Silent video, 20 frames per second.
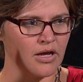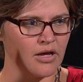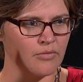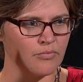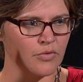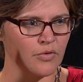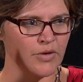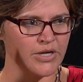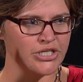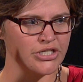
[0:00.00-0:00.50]

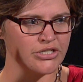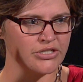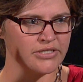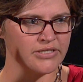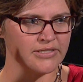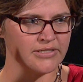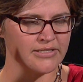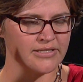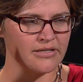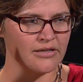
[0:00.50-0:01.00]

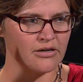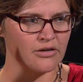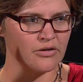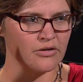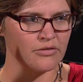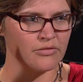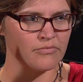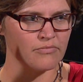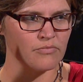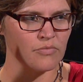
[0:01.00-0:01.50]
questions that
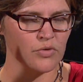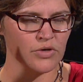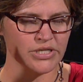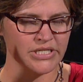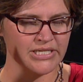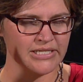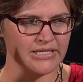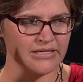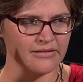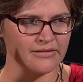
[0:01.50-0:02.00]
are more
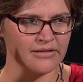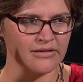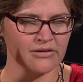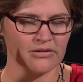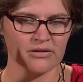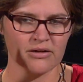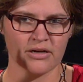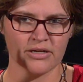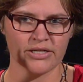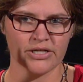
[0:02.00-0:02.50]
detailed than
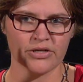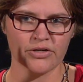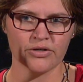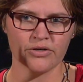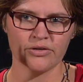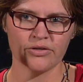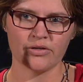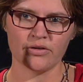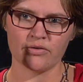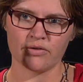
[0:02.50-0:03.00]
are on
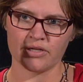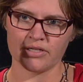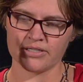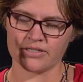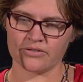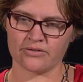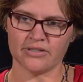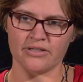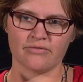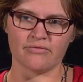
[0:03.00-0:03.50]
here, you can
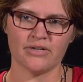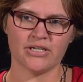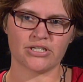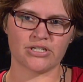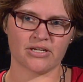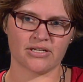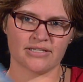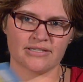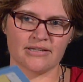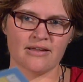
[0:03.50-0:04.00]
certainly reach
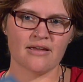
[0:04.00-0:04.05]
us